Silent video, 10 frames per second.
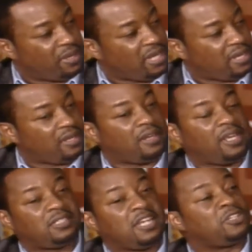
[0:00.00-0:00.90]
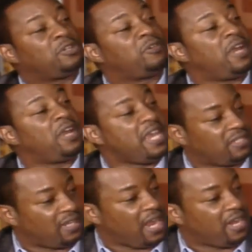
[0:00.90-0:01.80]
But it, it, takes a
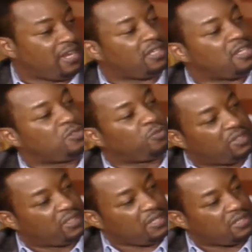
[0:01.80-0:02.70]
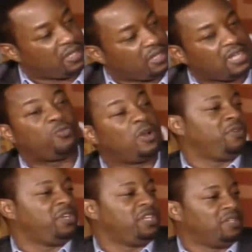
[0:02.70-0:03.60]
grace and it takes revelation. And that's mm-hmm.
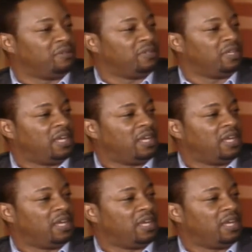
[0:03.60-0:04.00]
what we do.